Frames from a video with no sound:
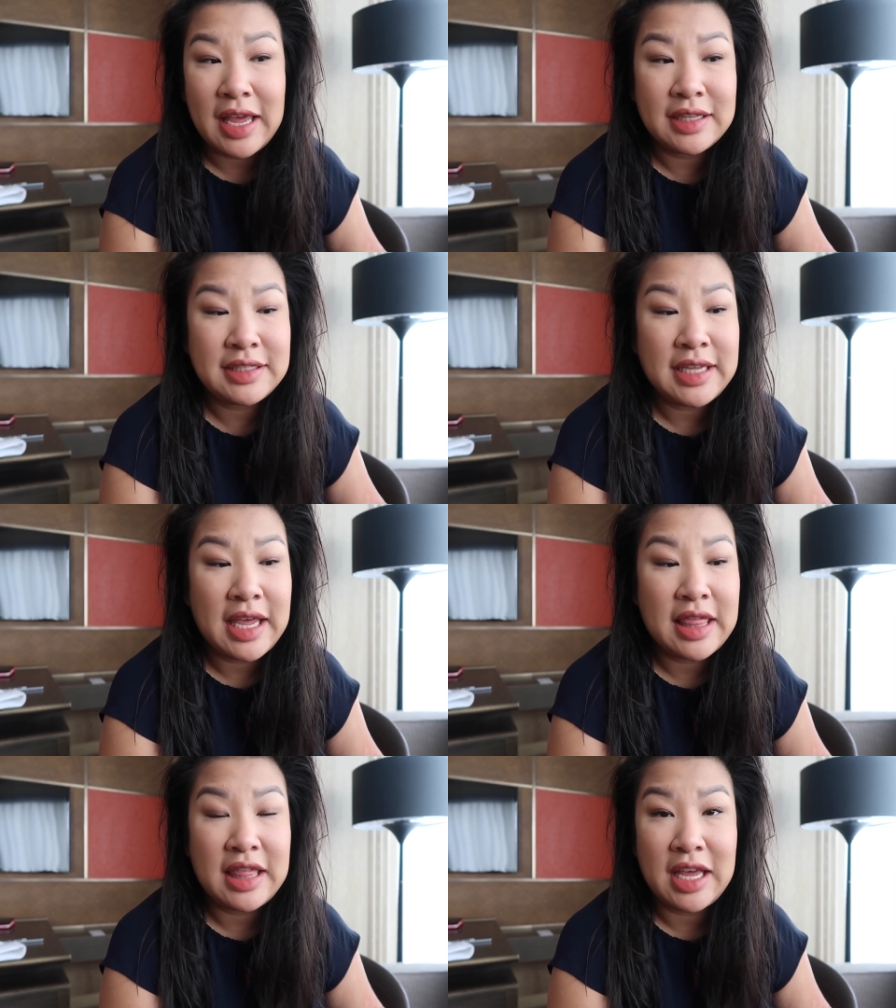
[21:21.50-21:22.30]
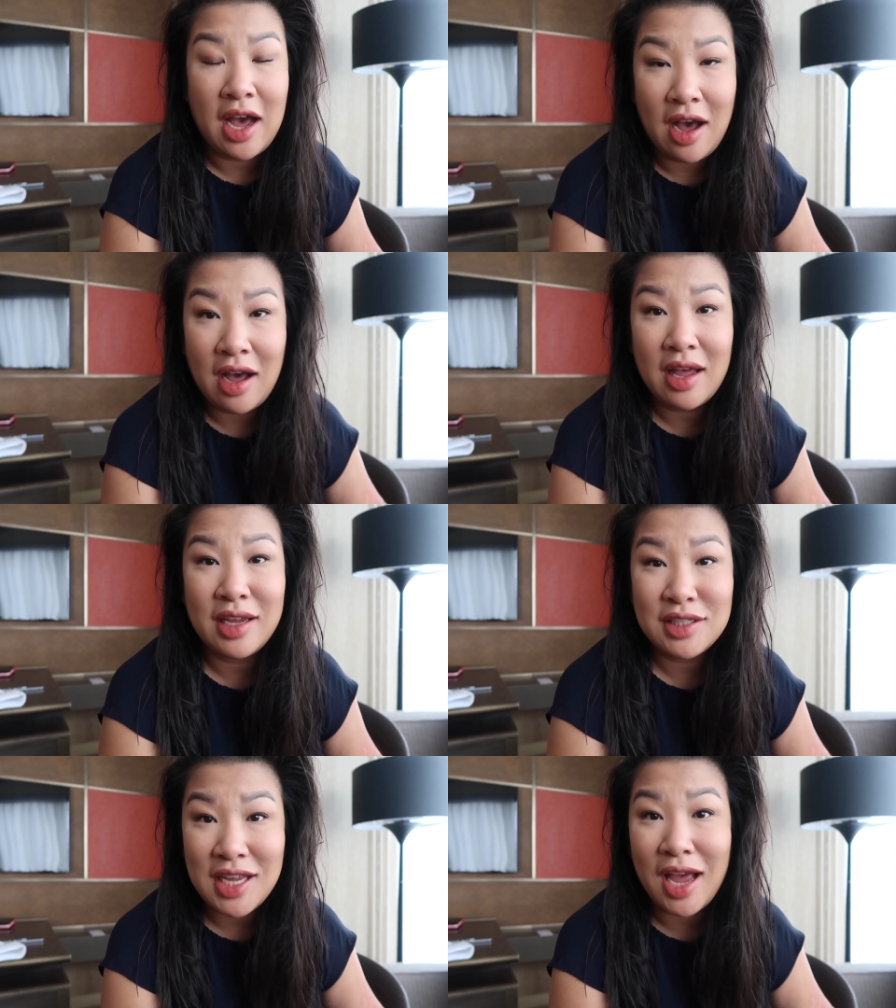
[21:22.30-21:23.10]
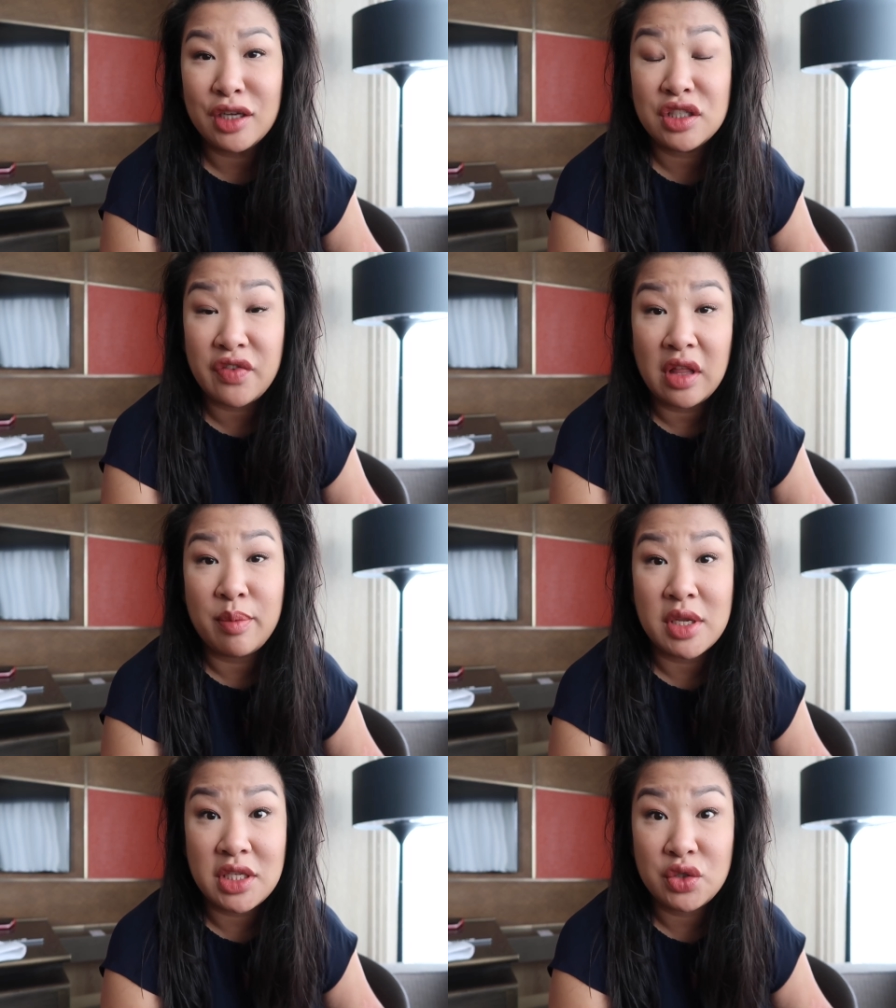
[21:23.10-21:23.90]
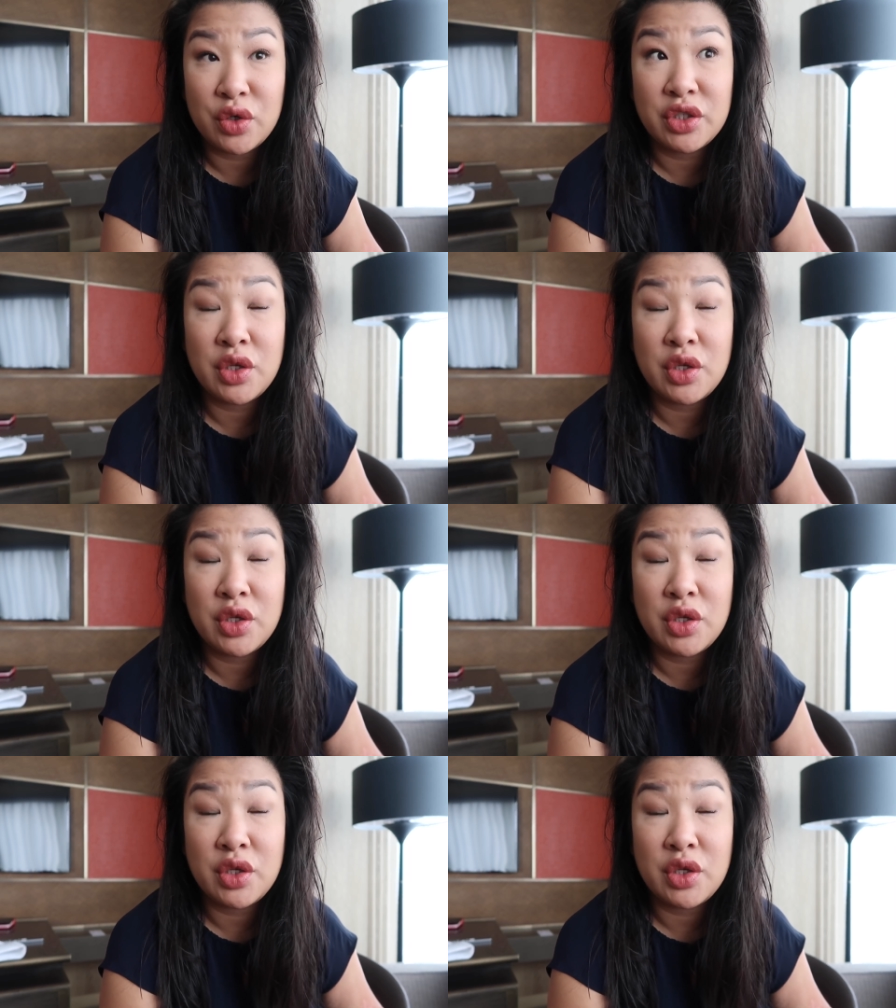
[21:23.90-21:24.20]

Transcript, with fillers: It's in the high tech development district.